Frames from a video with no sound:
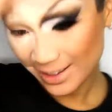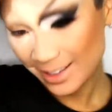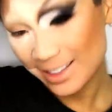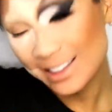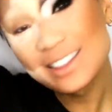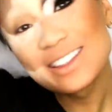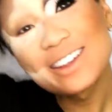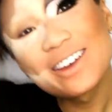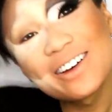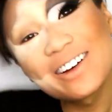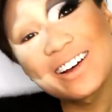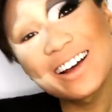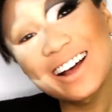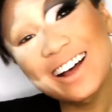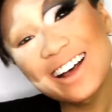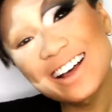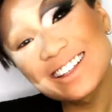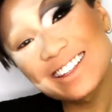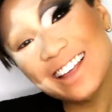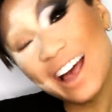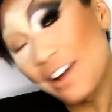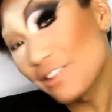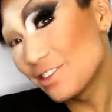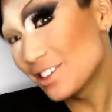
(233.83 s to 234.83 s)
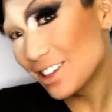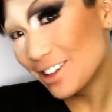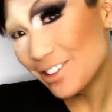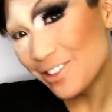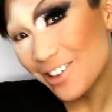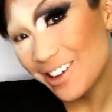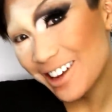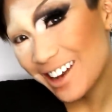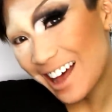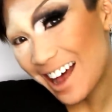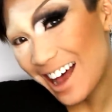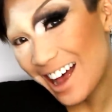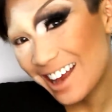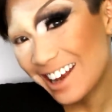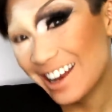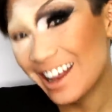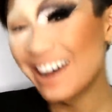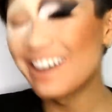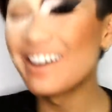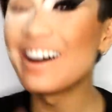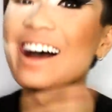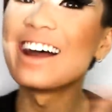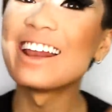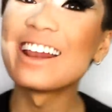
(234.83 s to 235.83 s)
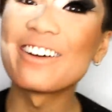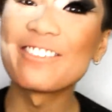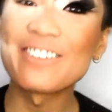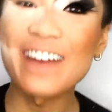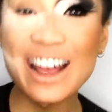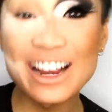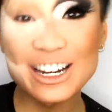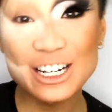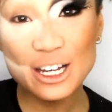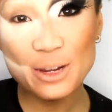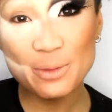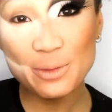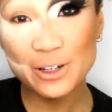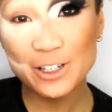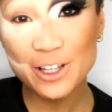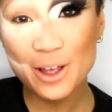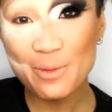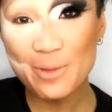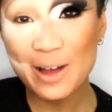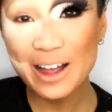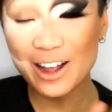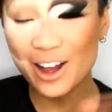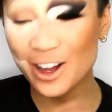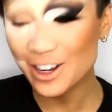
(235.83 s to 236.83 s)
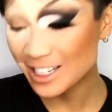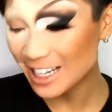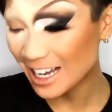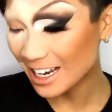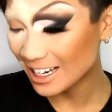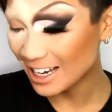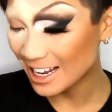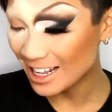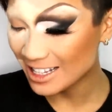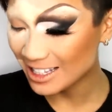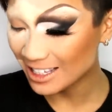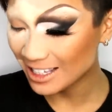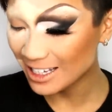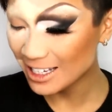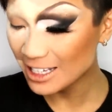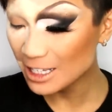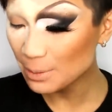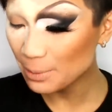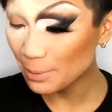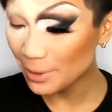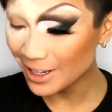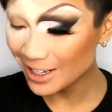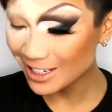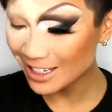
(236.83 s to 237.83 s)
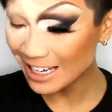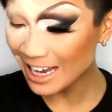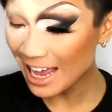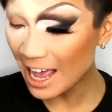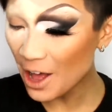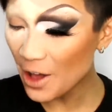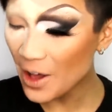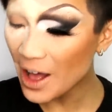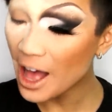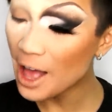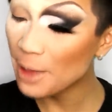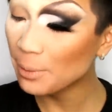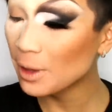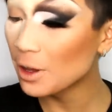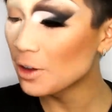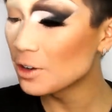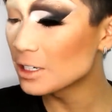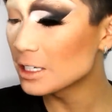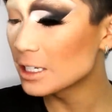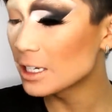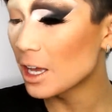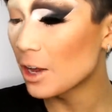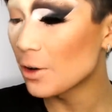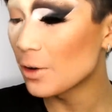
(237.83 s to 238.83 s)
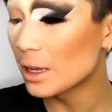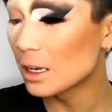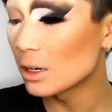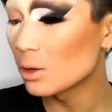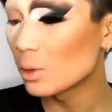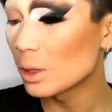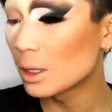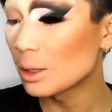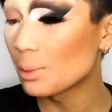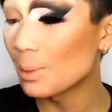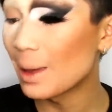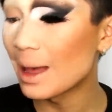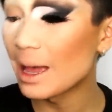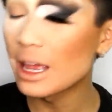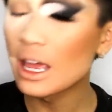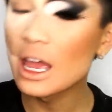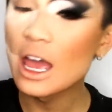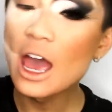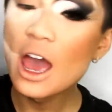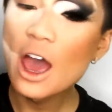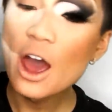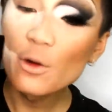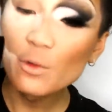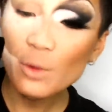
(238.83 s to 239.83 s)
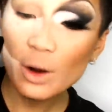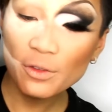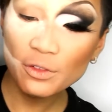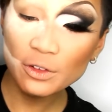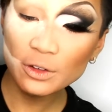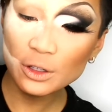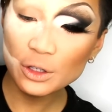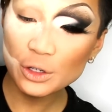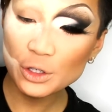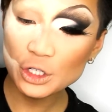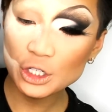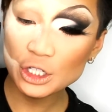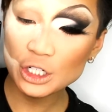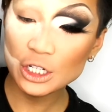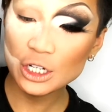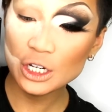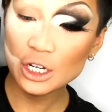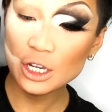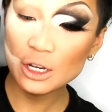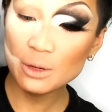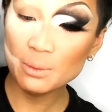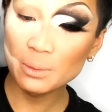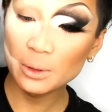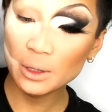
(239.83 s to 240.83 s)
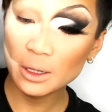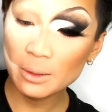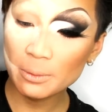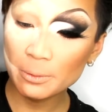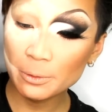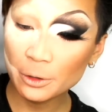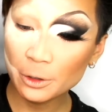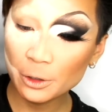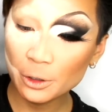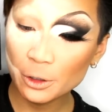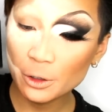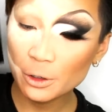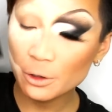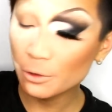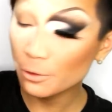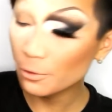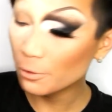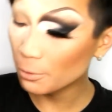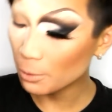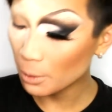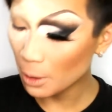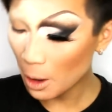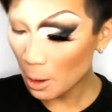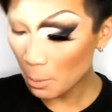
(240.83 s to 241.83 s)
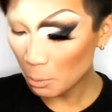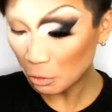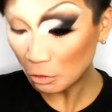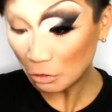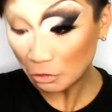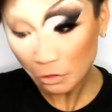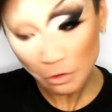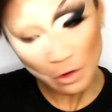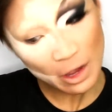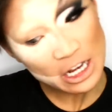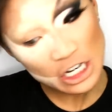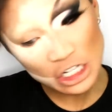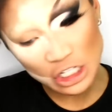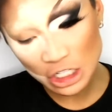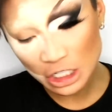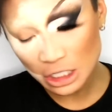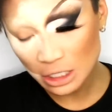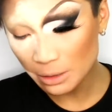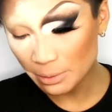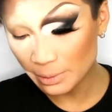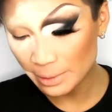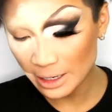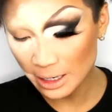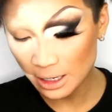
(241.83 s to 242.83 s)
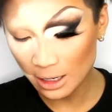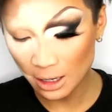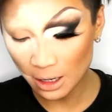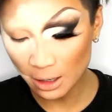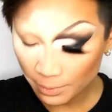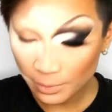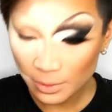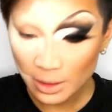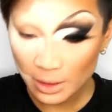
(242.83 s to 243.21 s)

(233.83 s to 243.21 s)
So guys, I've done one eye now, and I've actually put on my contact lenses, but now I'm going to go in with my Revolution Bulletproof Professional Makeup.